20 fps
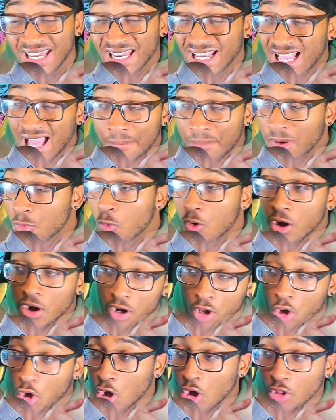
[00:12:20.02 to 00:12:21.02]
it got me
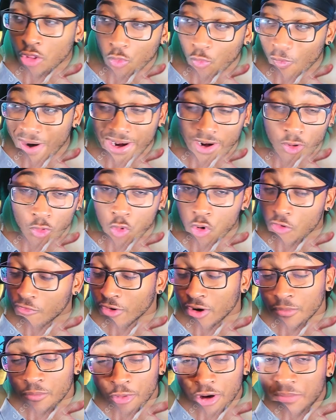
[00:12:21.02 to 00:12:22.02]
wanting to call the waiter
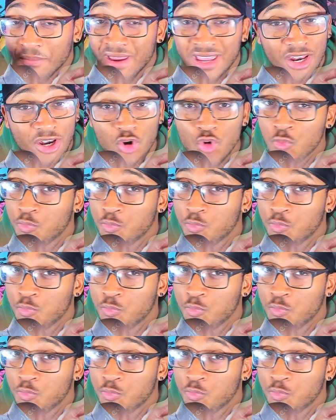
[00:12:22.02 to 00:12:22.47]
over to bring me a new